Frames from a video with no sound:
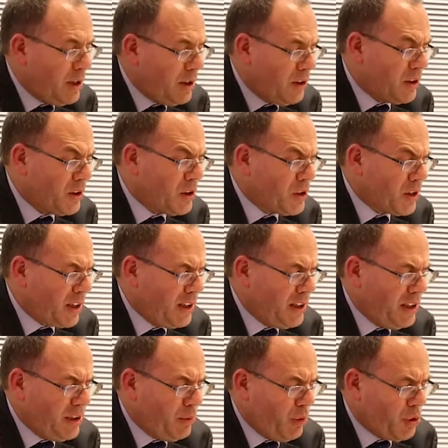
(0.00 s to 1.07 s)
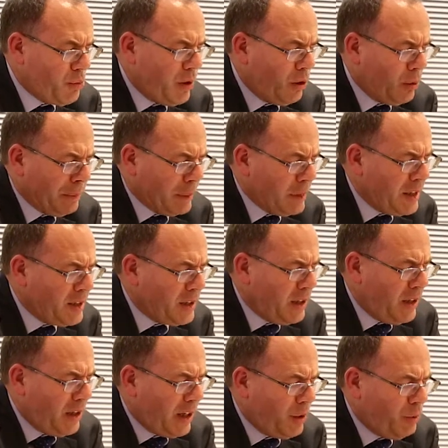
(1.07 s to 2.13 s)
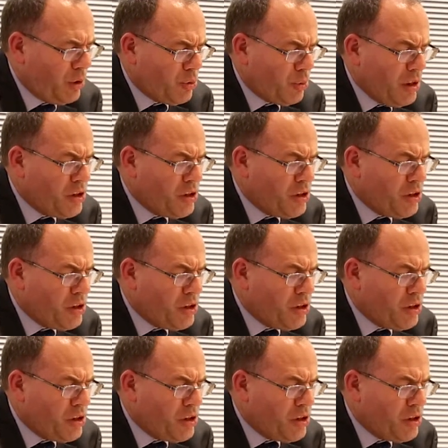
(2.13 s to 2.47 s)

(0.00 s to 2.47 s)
the societies in which we operate and which we